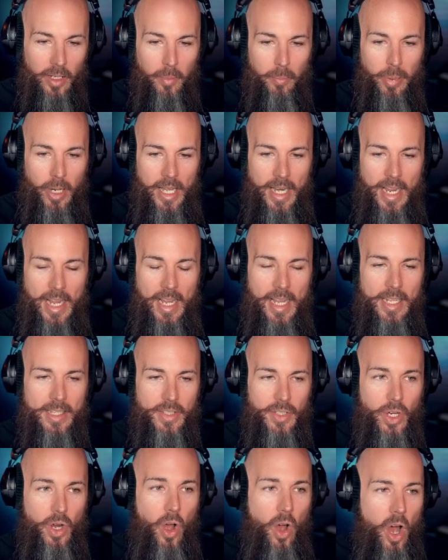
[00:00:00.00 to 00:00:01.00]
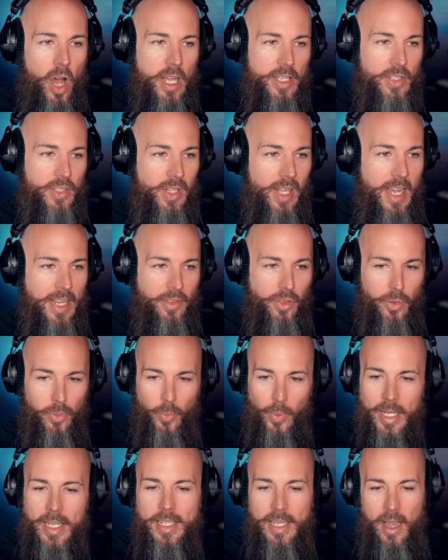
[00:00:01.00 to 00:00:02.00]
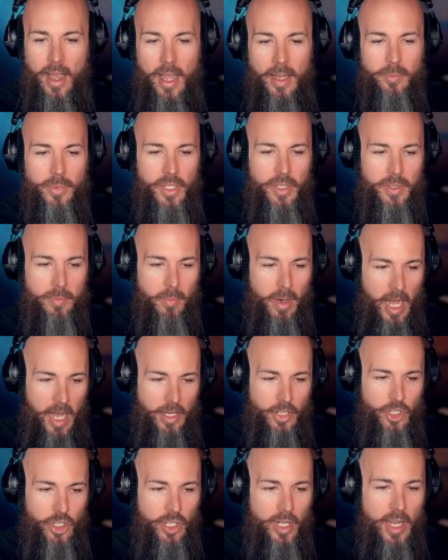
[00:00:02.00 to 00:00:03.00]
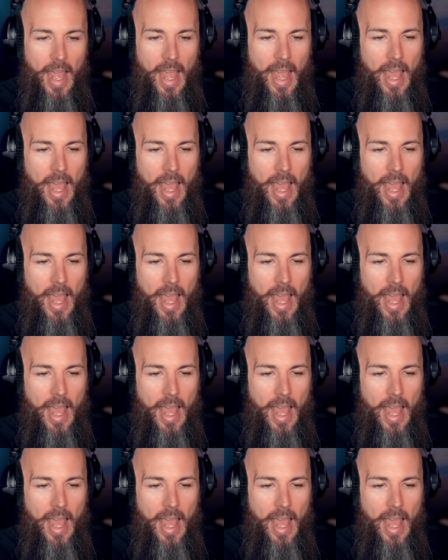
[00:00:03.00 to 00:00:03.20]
but it's cost like 3 times as much.